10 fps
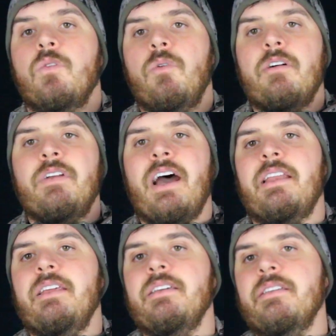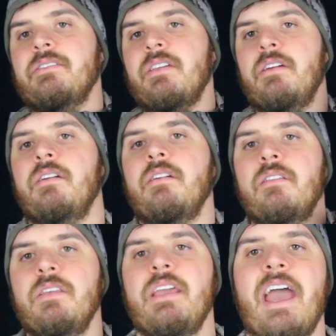What I've got is
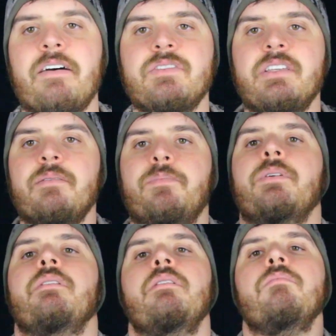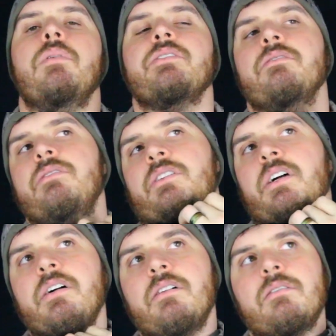the half zip muscle
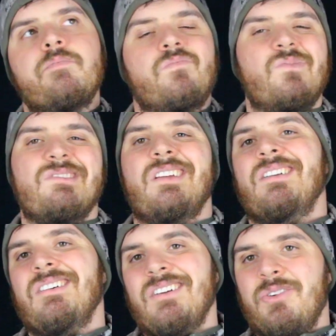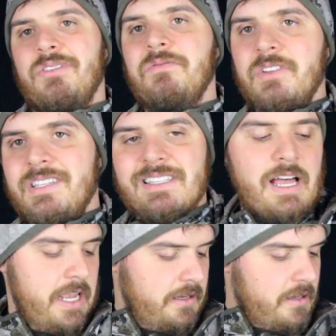shell. It's like a grid fleece
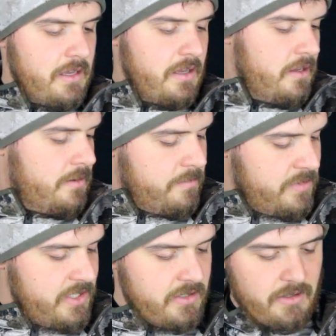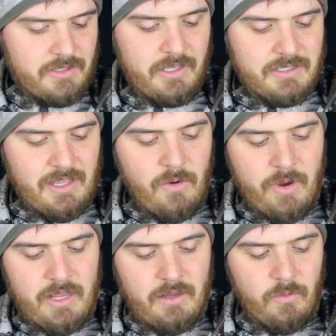lined deal. It's
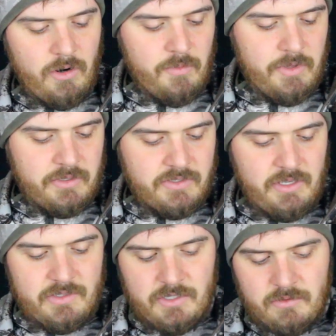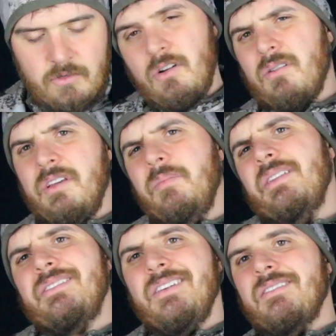lightweight. I wear it middle season, early
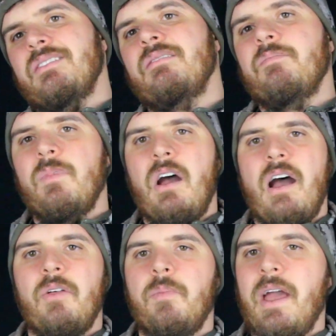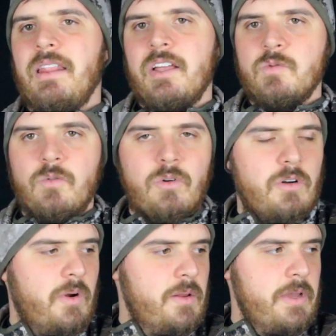mid season. Out in the Badlands we wore
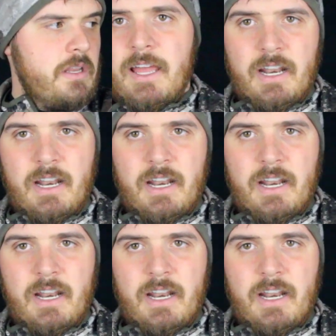it quite a bit.